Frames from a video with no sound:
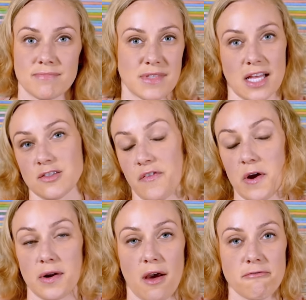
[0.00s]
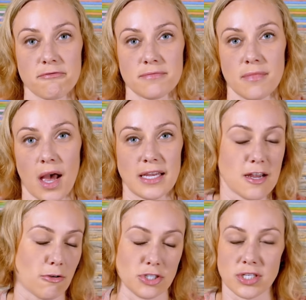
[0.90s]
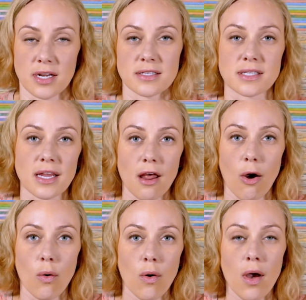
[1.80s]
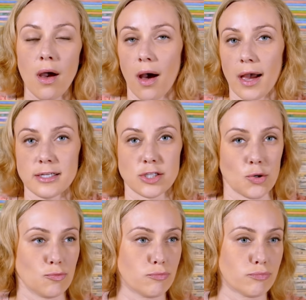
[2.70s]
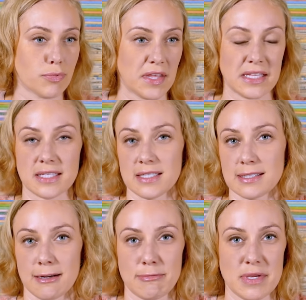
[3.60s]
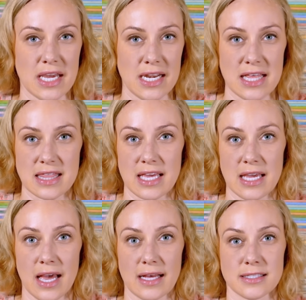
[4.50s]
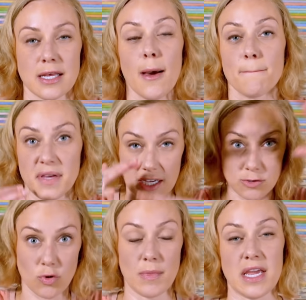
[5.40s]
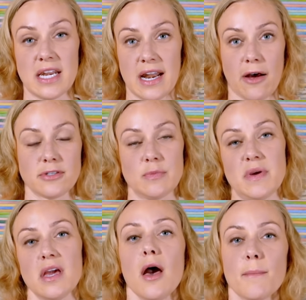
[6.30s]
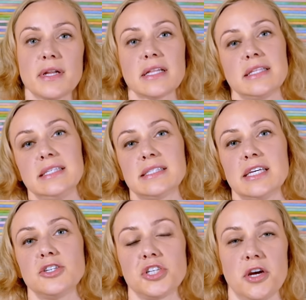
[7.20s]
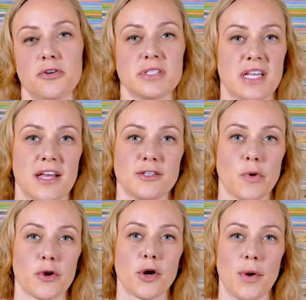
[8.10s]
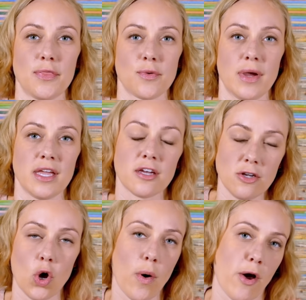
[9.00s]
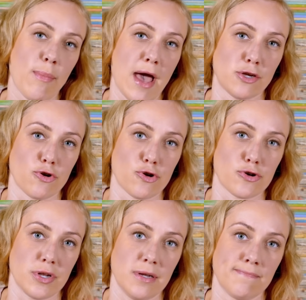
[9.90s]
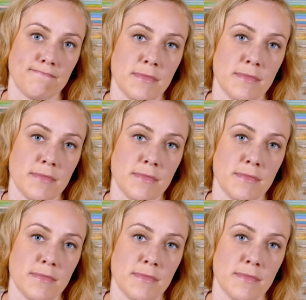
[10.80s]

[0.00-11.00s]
That's fair enough. I doubt she's going to say no. I don't think that it's going to be anything as big as we're making it out to be, but at least then she understands what you're going through and can know how bad you're hurting.